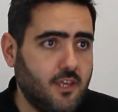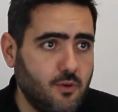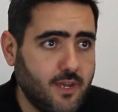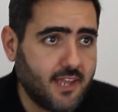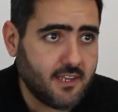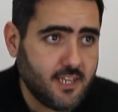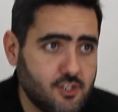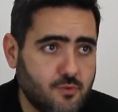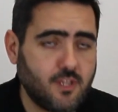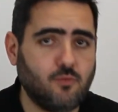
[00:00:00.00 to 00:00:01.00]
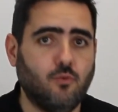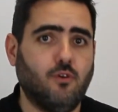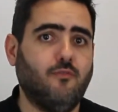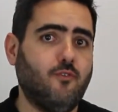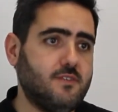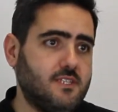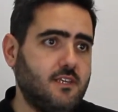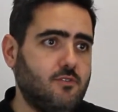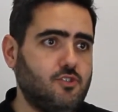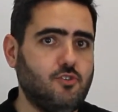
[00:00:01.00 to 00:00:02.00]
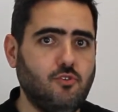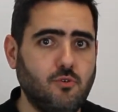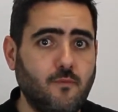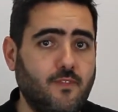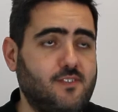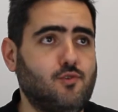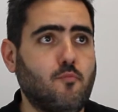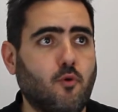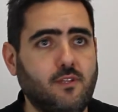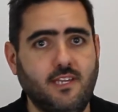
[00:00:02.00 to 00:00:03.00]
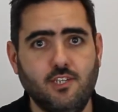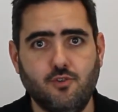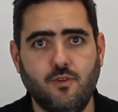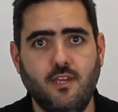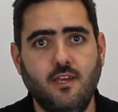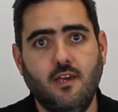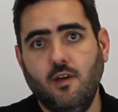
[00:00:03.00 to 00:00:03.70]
You get an injury at work. First thing you should do is report the injury